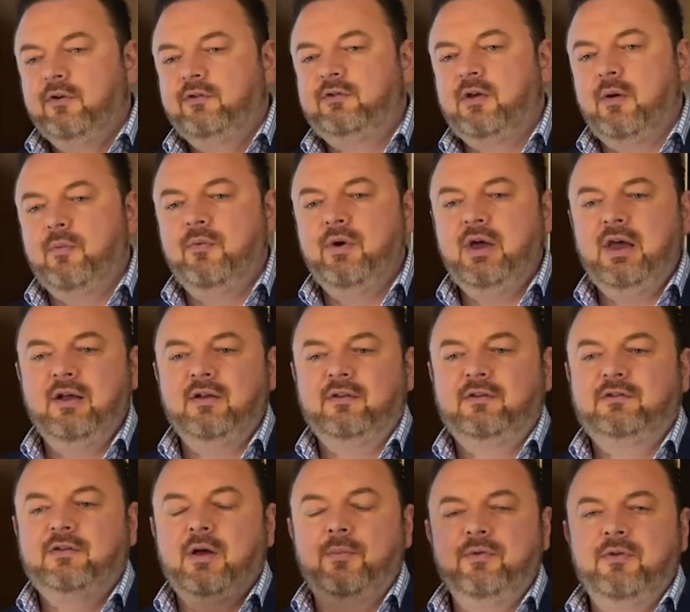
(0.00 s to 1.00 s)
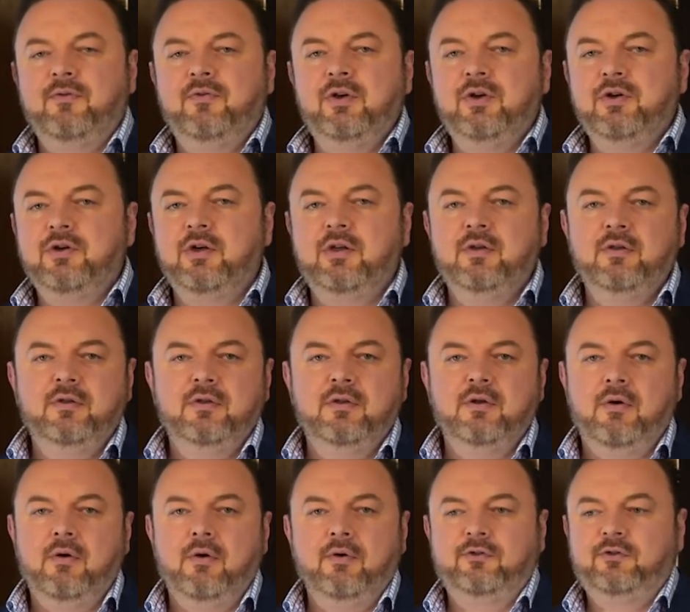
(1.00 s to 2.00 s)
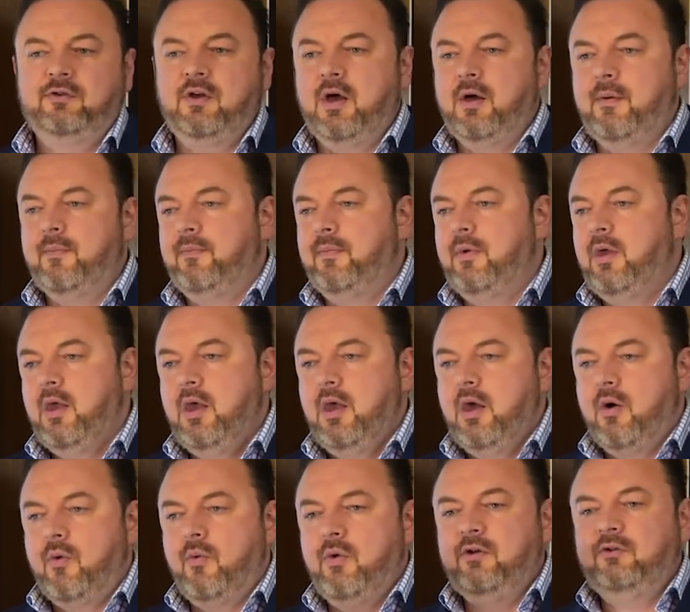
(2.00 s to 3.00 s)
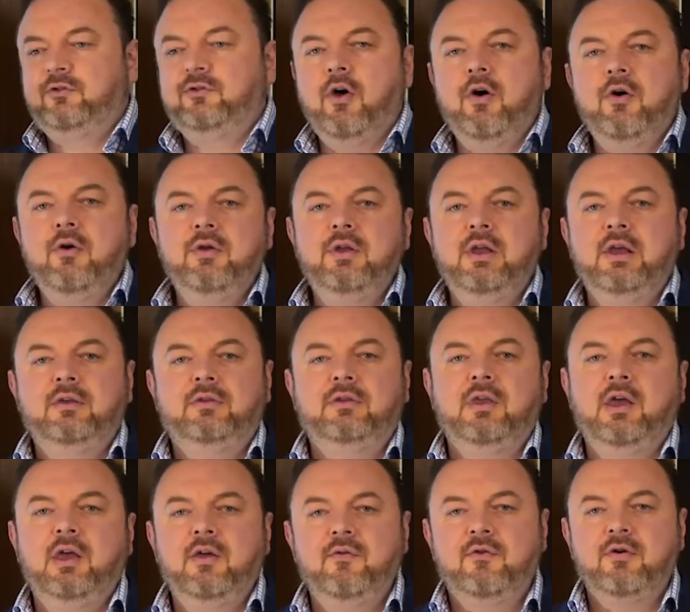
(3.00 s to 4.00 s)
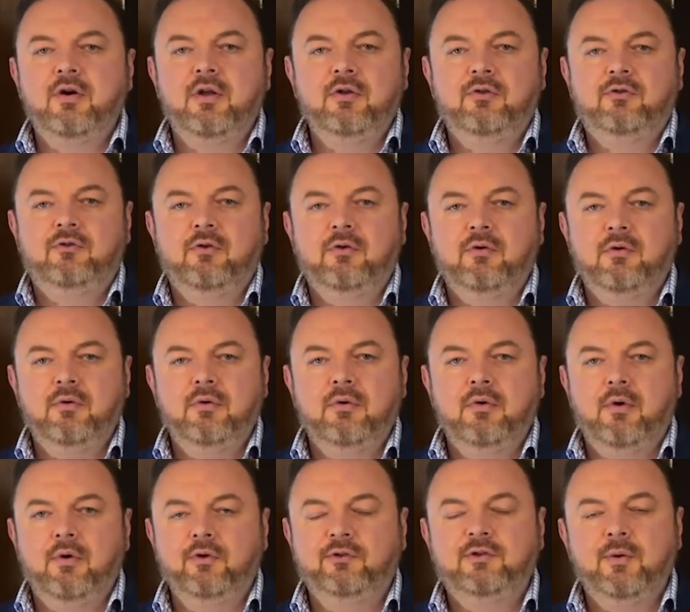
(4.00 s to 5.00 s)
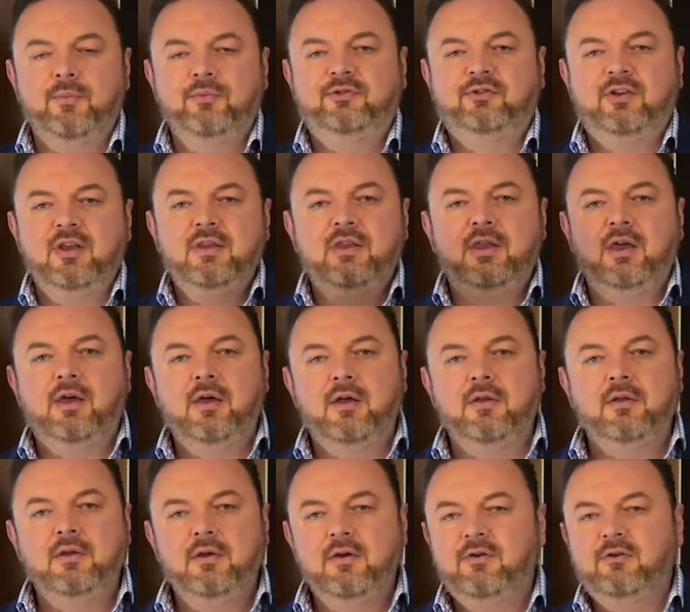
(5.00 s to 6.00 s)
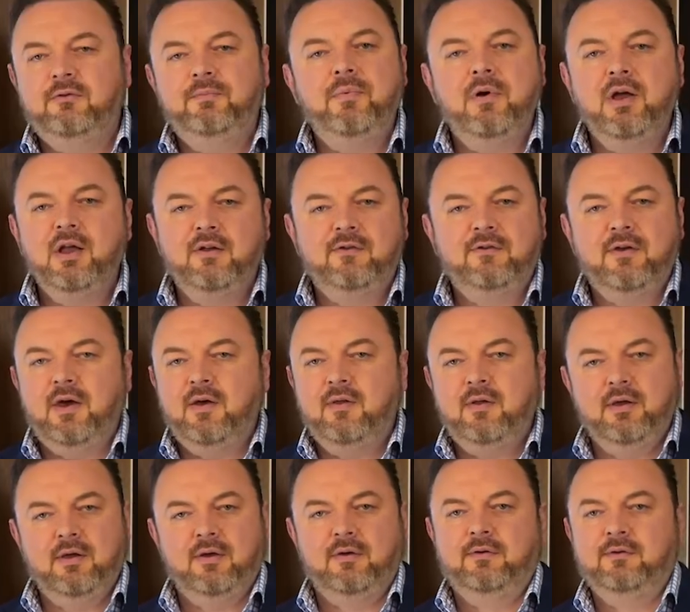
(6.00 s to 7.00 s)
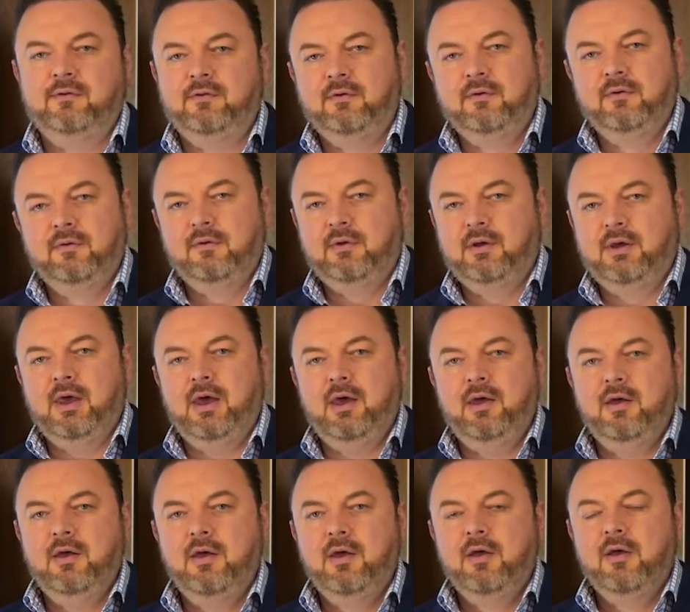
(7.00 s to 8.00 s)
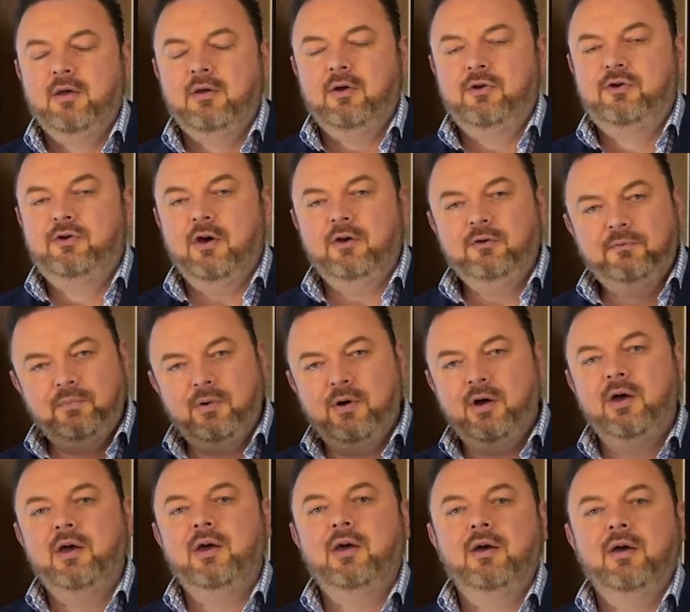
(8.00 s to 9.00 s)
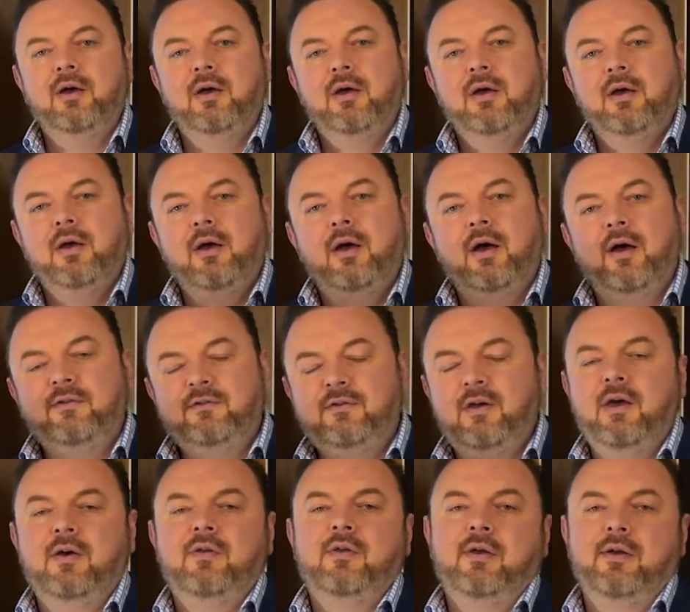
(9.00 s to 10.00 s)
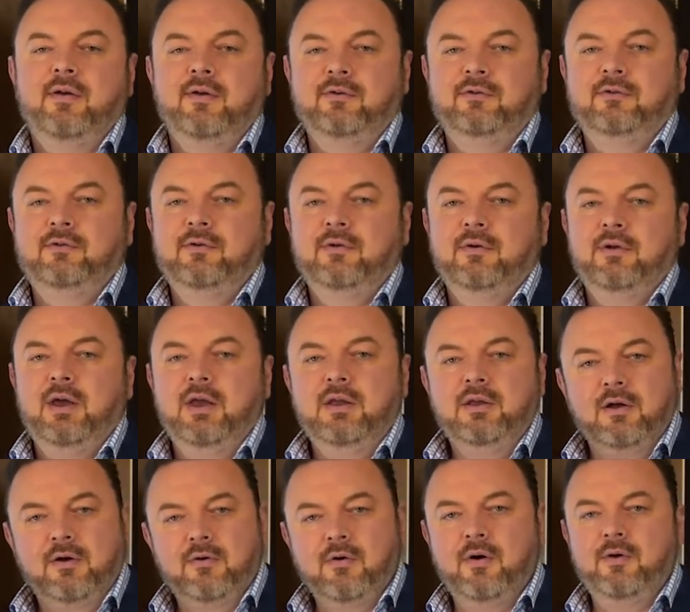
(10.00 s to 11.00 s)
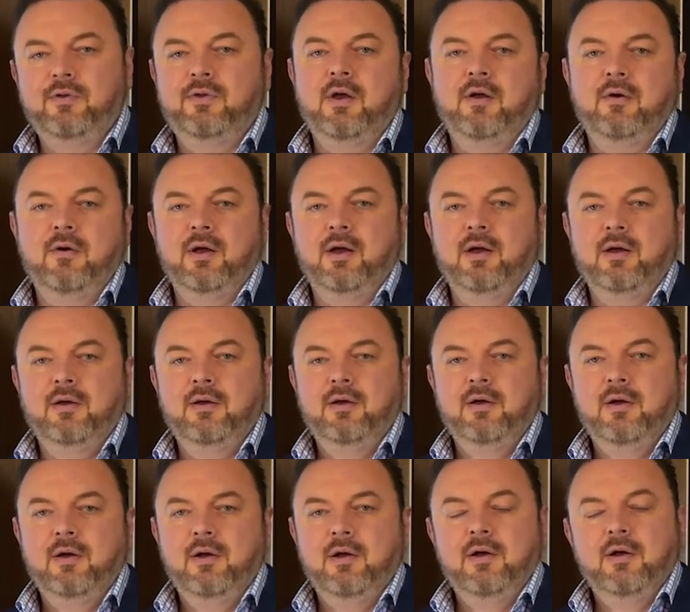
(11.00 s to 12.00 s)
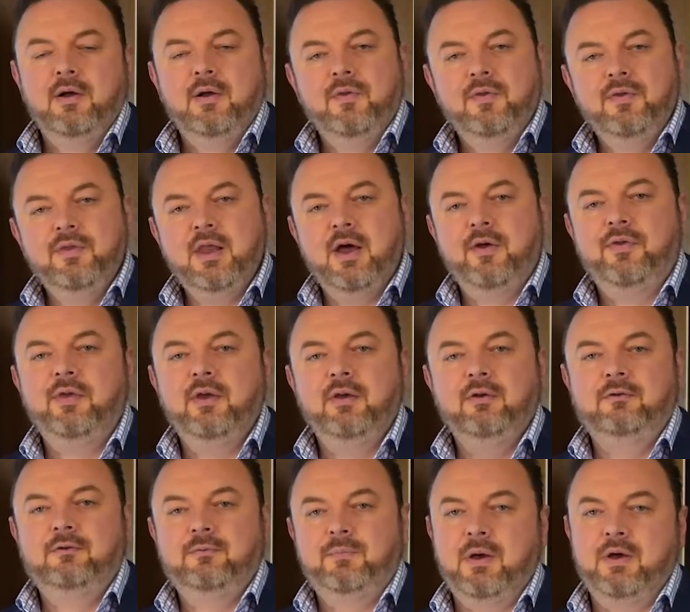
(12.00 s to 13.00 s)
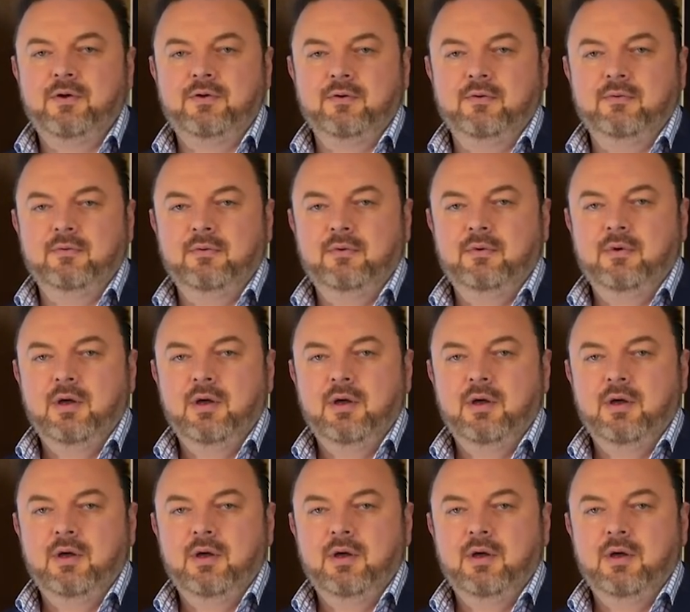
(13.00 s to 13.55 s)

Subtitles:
some weird subdivision, or some rezoning thing you've got to do, or some syndicate. You're just buying a townhouse, okay? You're just buying a townhouse in the growth area. Nothing special.